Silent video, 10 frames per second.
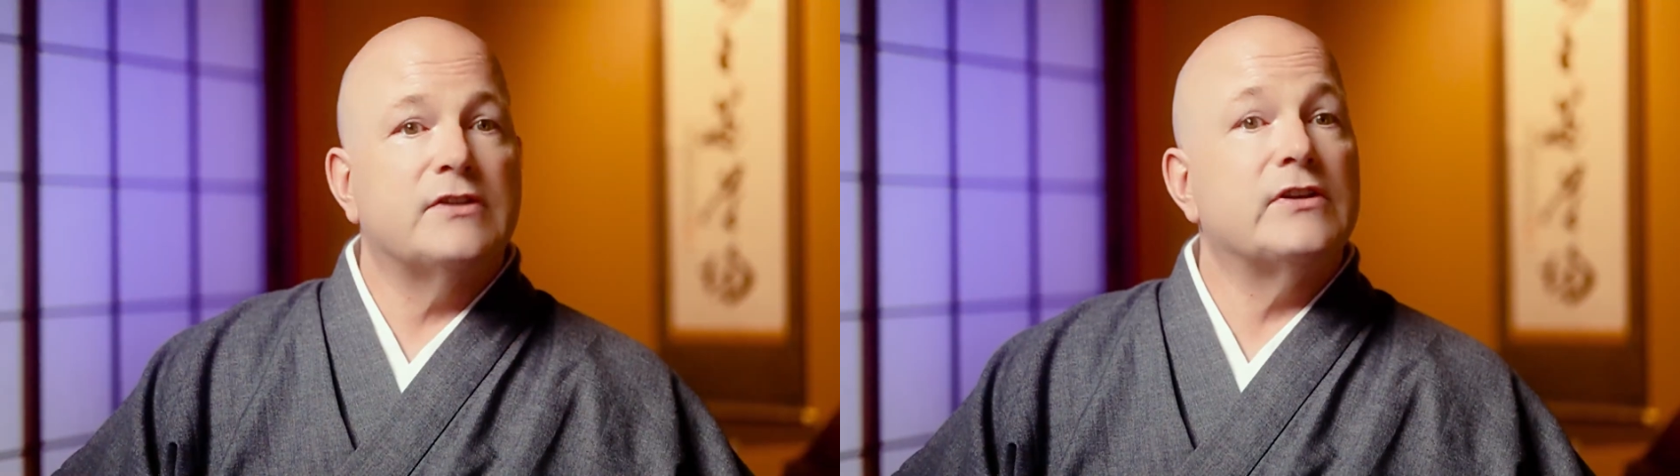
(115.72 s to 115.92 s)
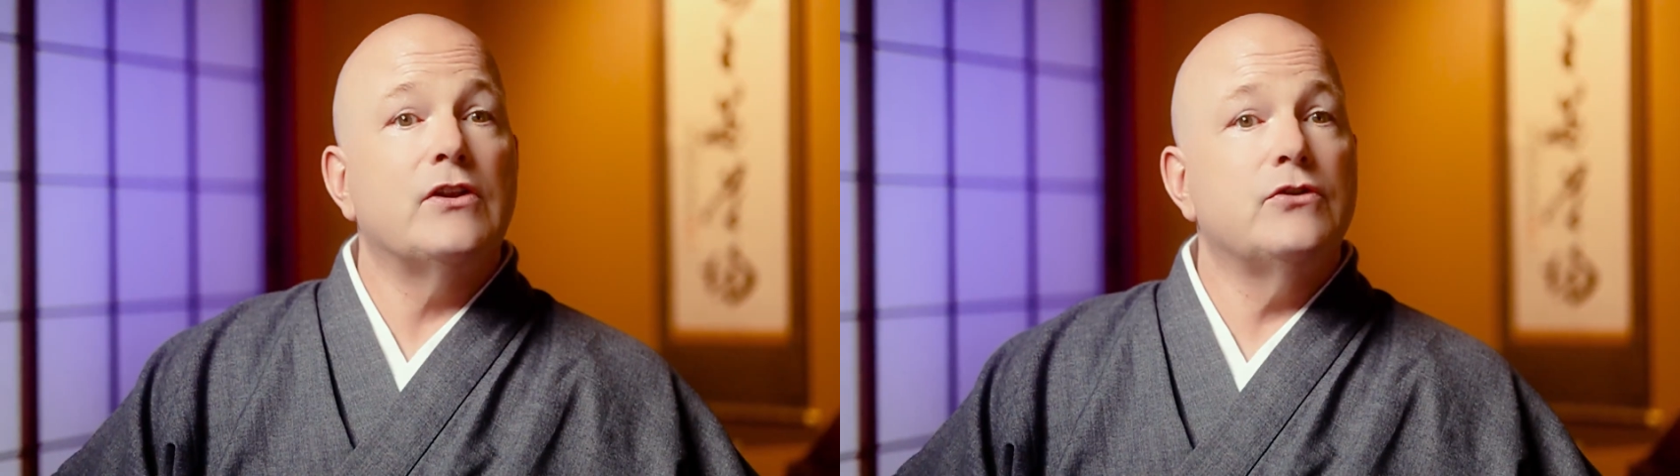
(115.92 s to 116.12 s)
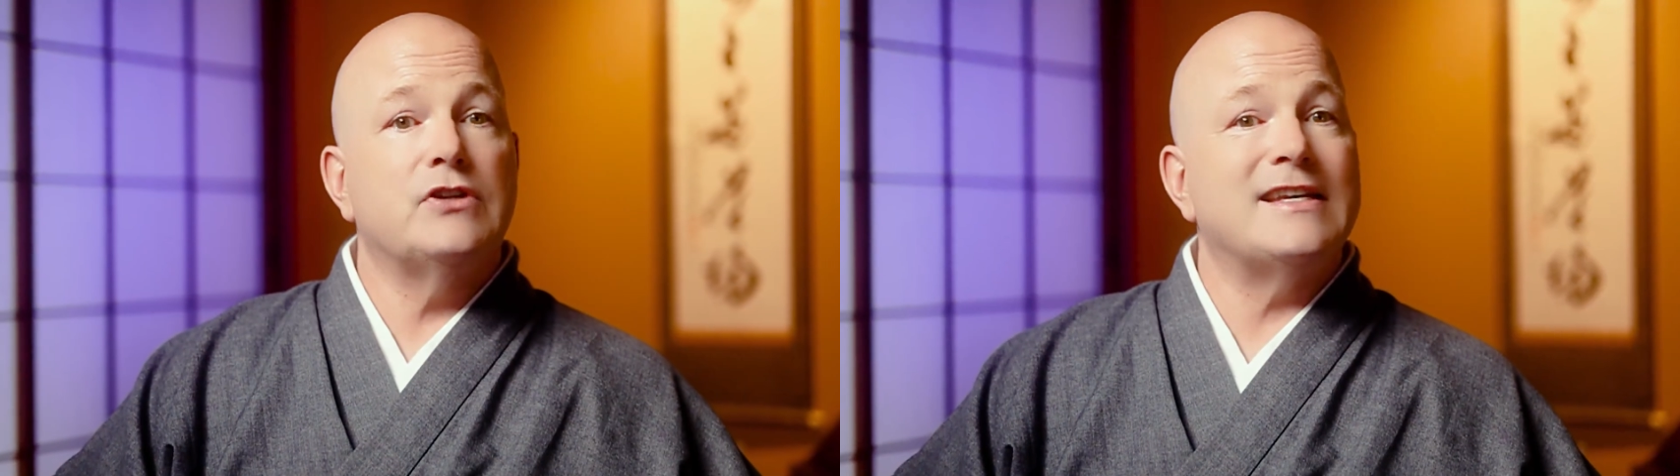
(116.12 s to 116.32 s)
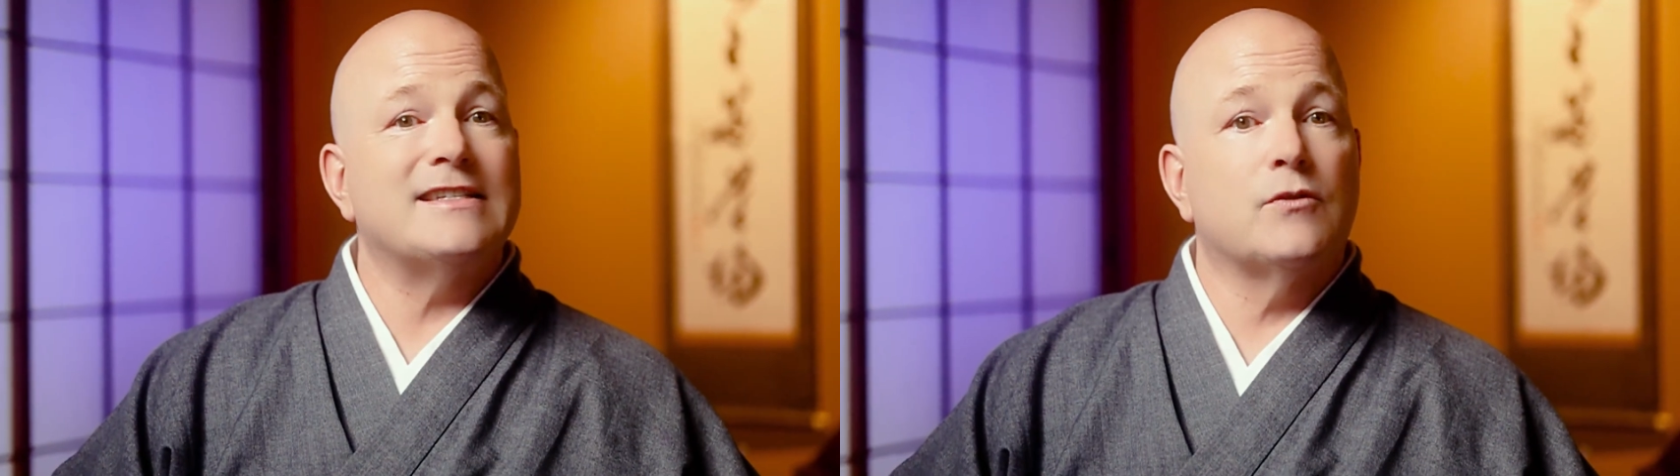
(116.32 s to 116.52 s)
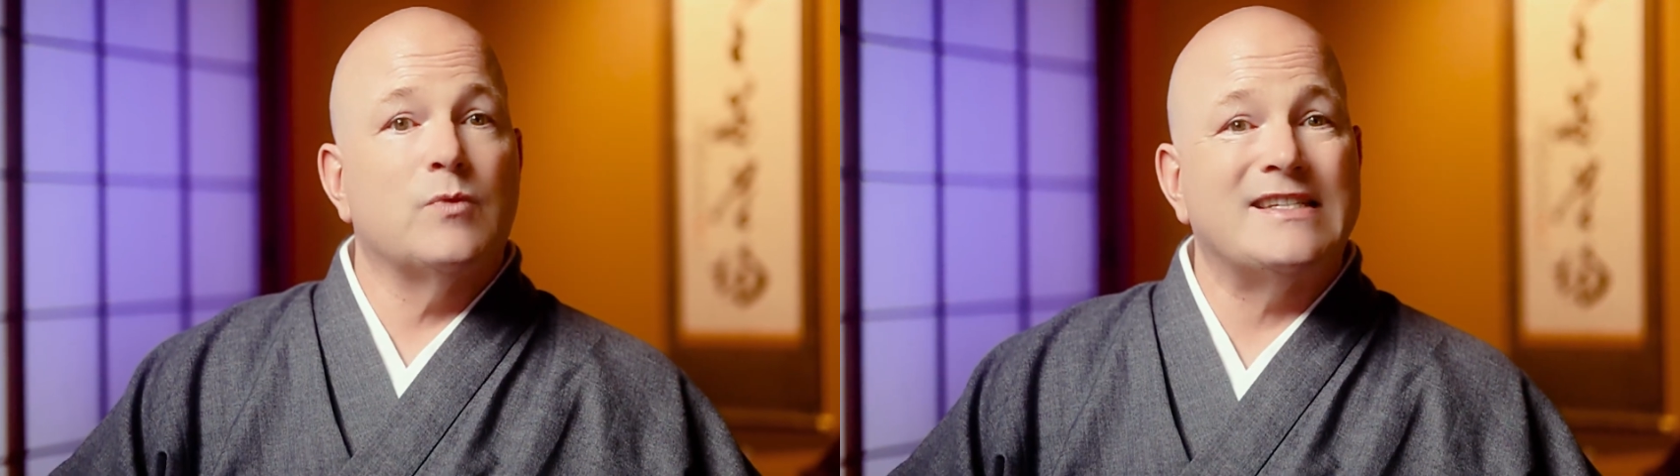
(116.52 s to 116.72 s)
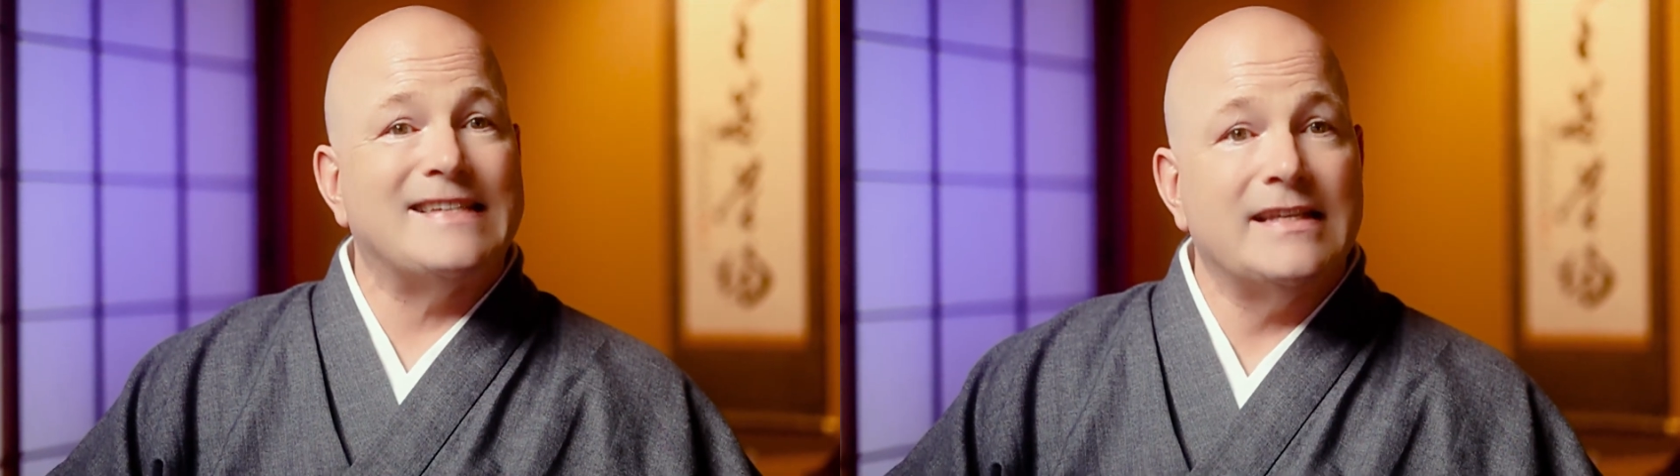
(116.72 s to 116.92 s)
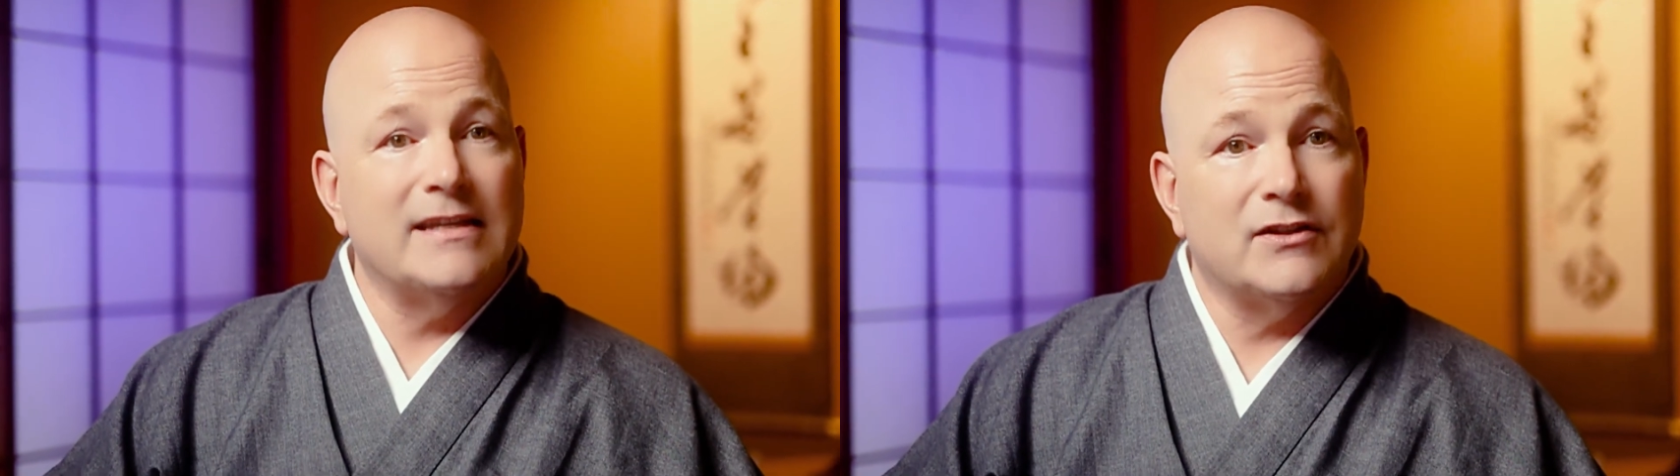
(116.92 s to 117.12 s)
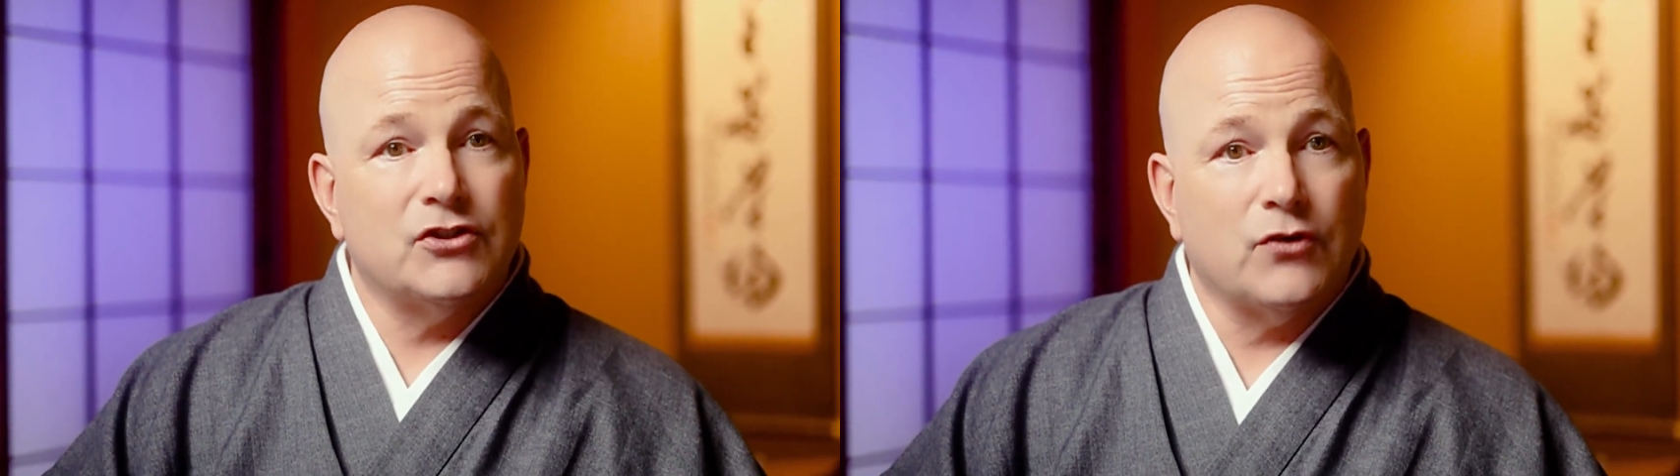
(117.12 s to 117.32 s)
solution isn't
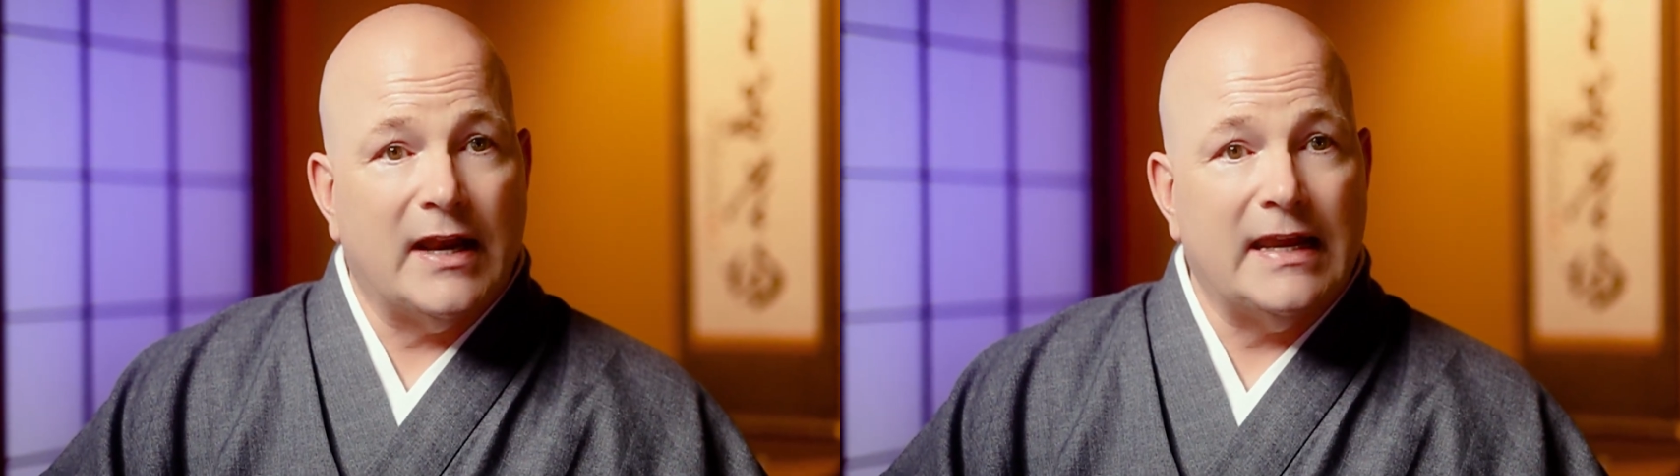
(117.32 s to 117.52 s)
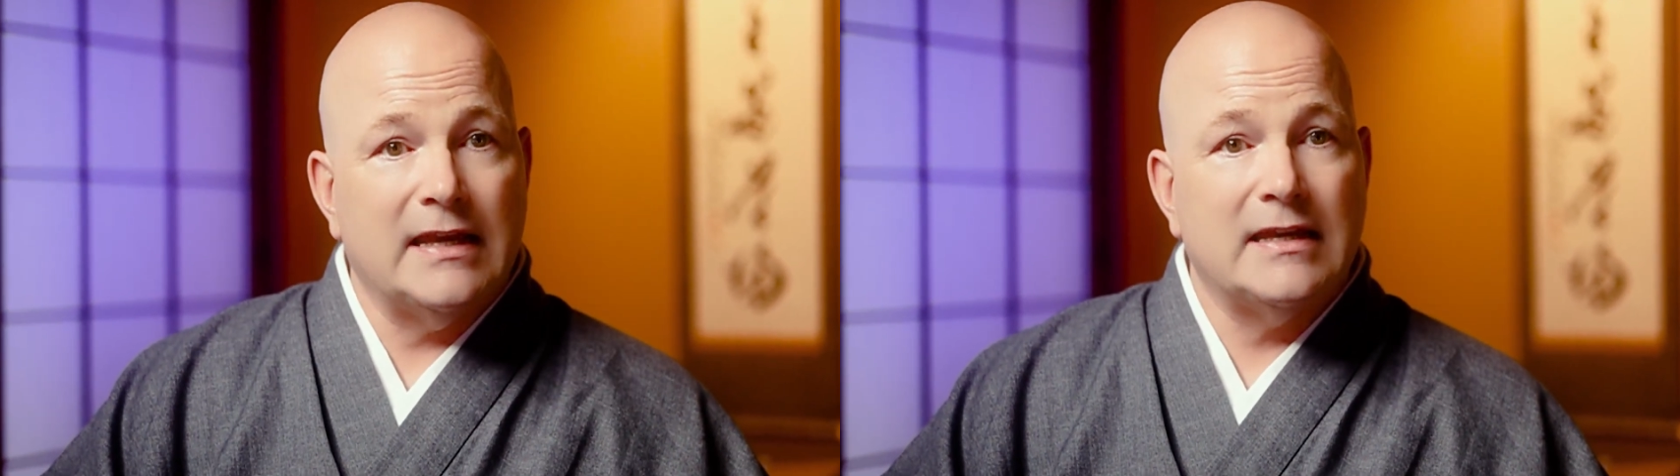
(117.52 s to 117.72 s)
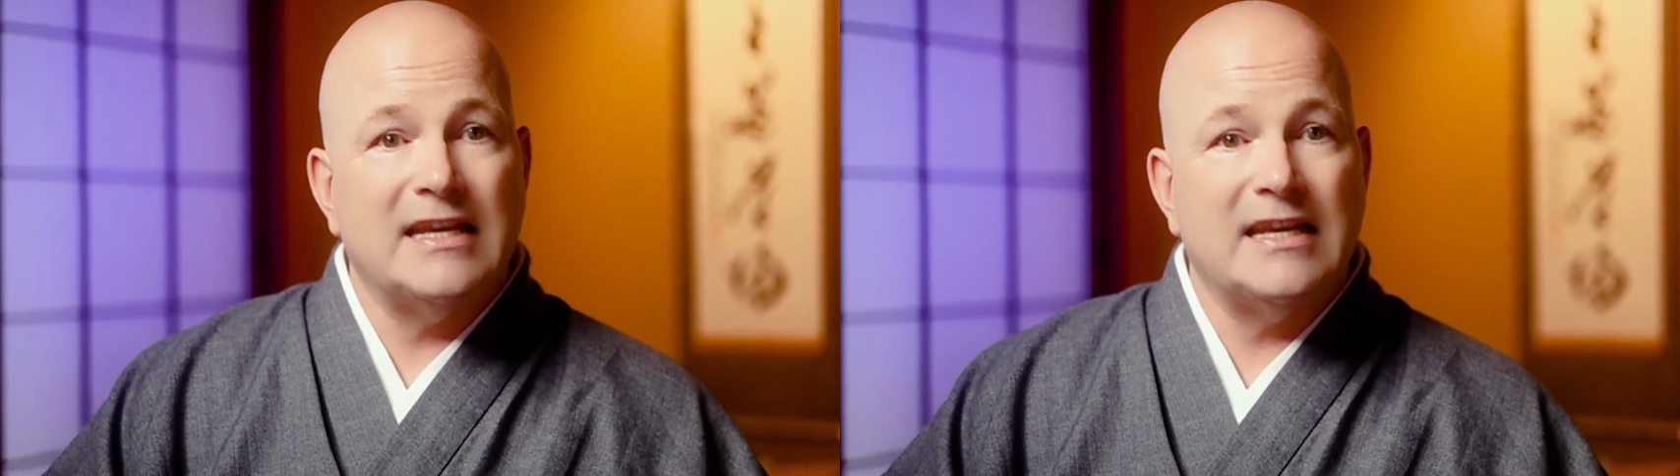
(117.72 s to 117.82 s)
resilience training,